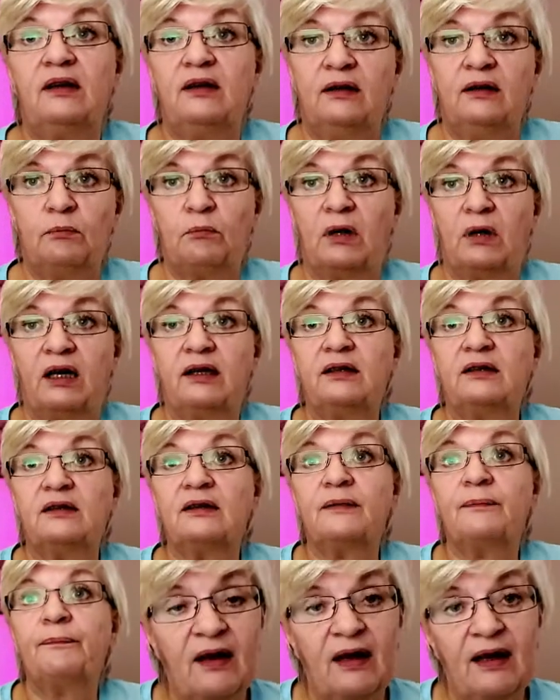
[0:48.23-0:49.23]
in mind.
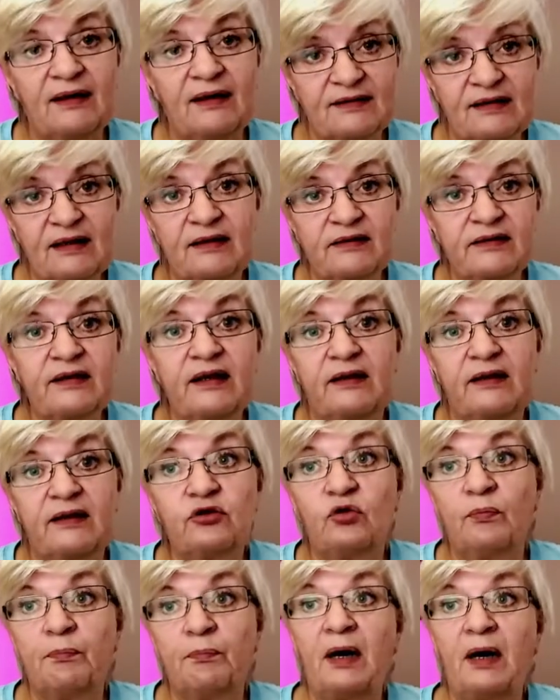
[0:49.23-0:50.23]
As I said,
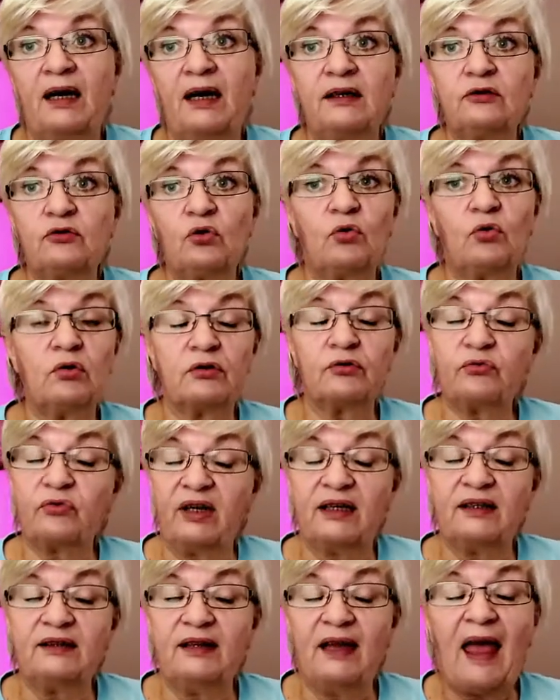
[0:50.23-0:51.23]
you might
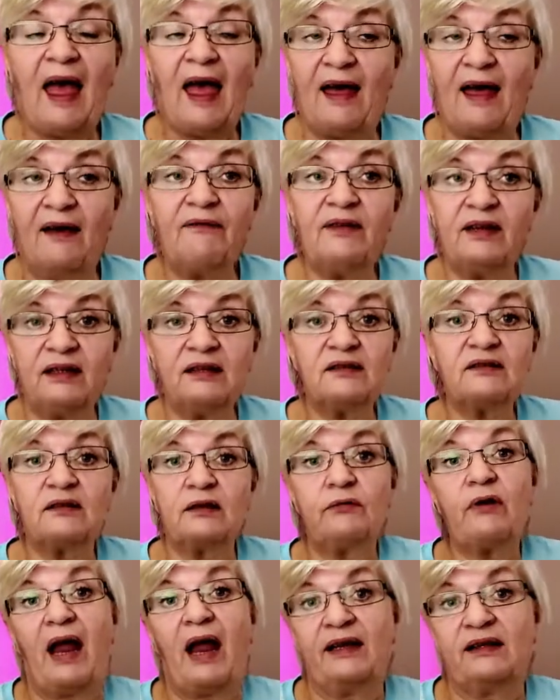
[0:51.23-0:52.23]
already have
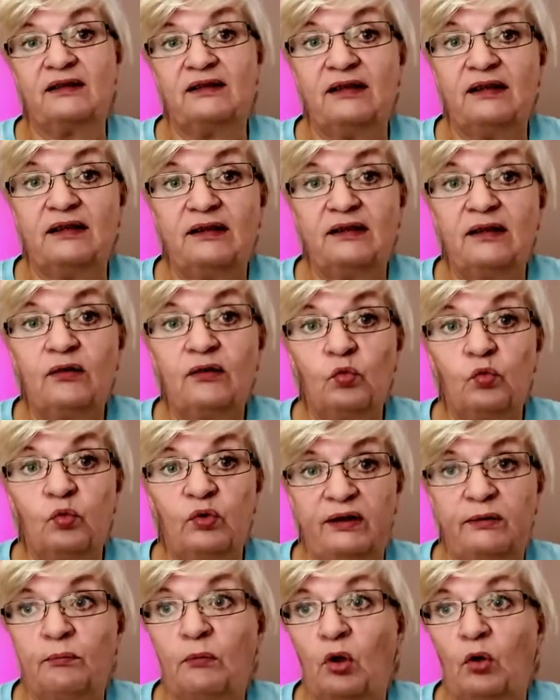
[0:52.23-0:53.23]
interacted
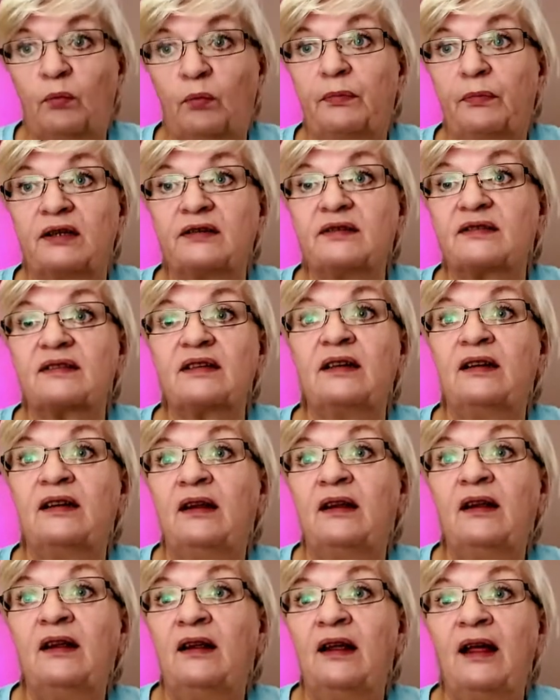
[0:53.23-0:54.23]
with moments,
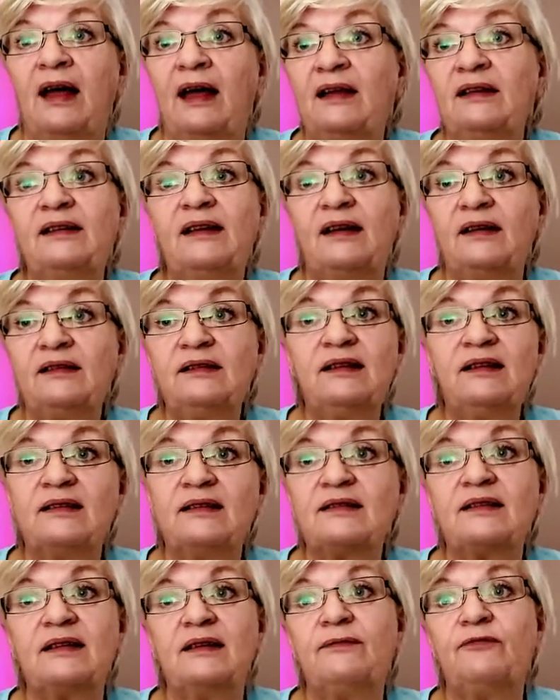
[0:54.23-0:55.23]
and that
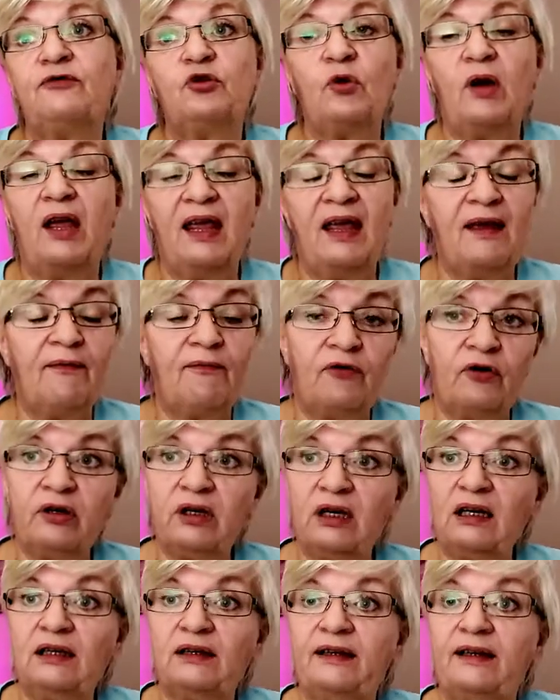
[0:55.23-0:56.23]
is if you ever
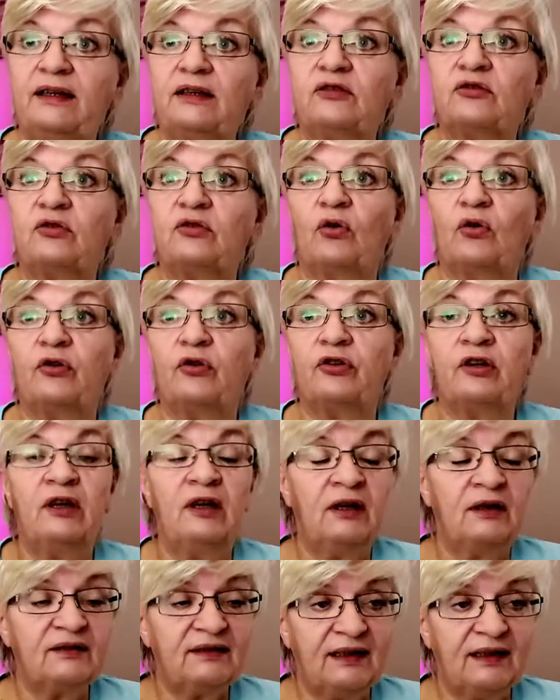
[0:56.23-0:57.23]
clicked on
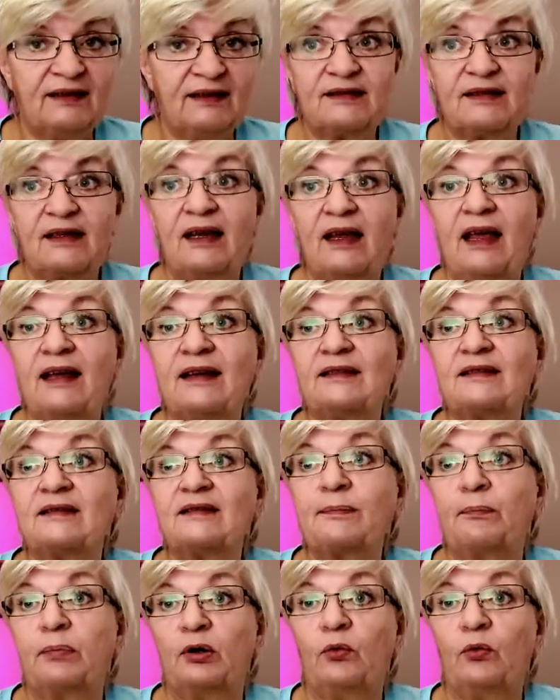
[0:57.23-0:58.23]
this
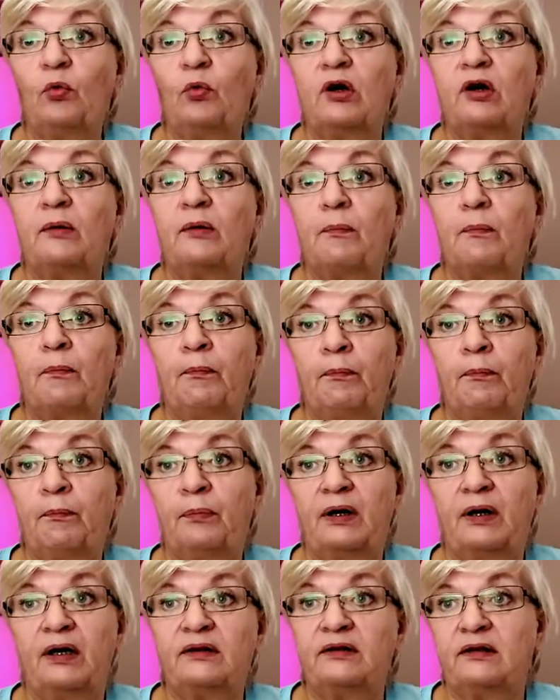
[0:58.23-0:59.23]
explore
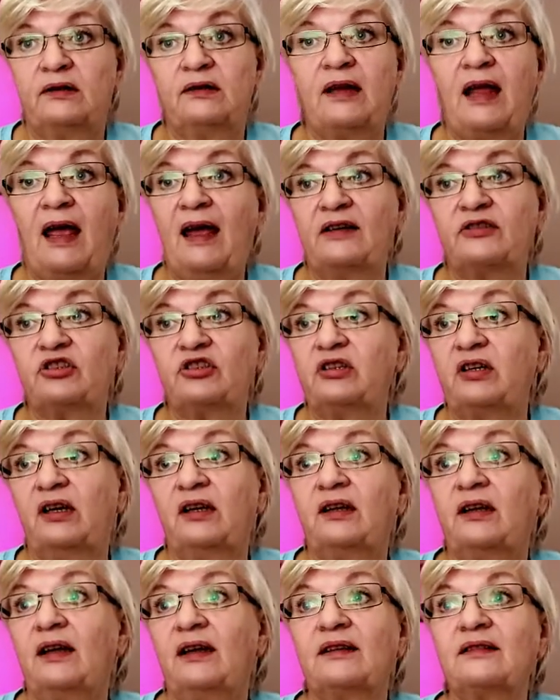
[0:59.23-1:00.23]
button
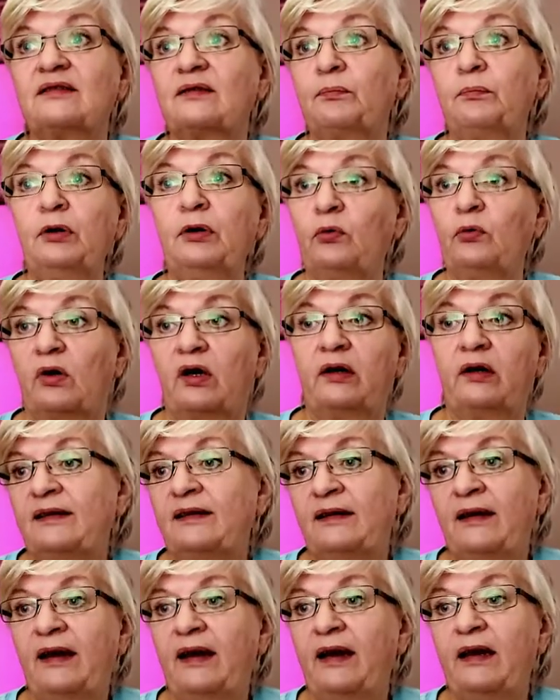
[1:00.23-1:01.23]
hashtag explore.
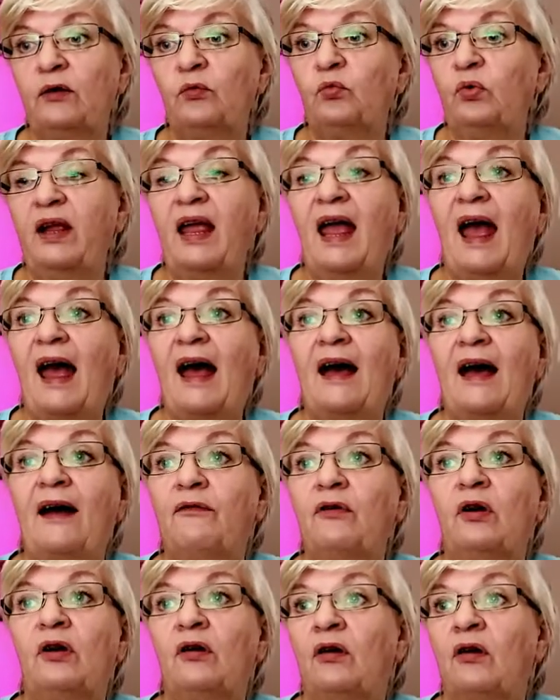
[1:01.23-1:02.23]
Here we have
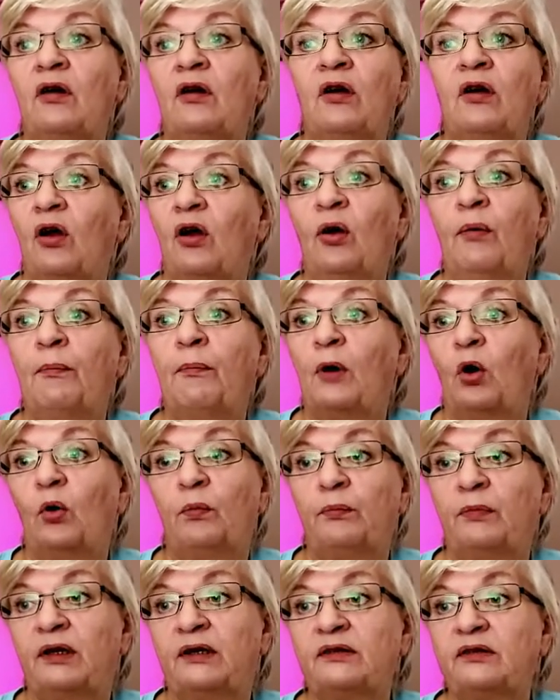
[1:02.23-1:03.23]
a
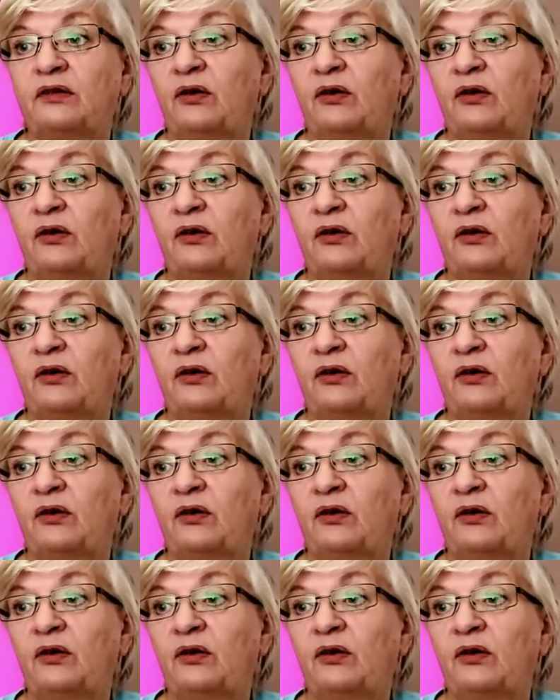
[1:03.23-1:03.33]
moment